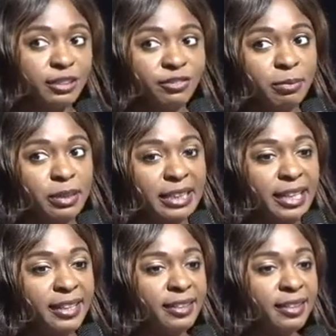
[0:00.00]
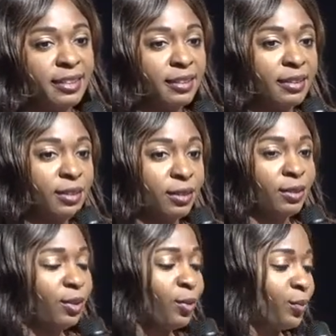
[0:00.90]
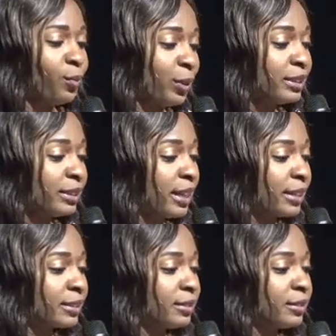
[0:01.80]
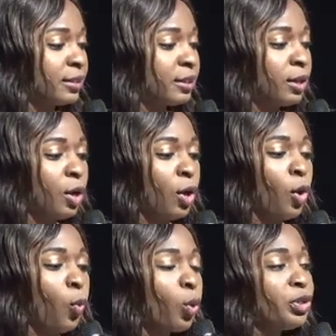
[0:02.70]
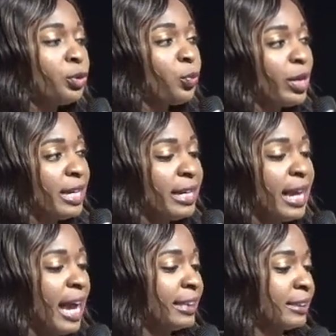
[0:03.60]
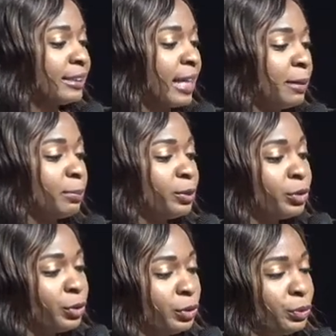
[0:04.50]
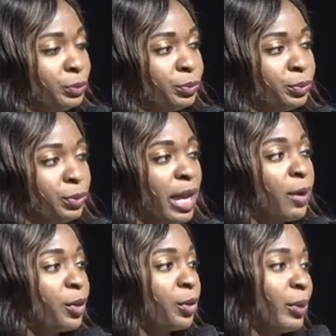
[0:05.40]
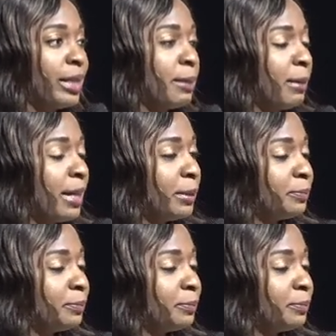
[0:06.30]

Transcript: from the dead, what's next? What do we as disciples do, and what are we led by?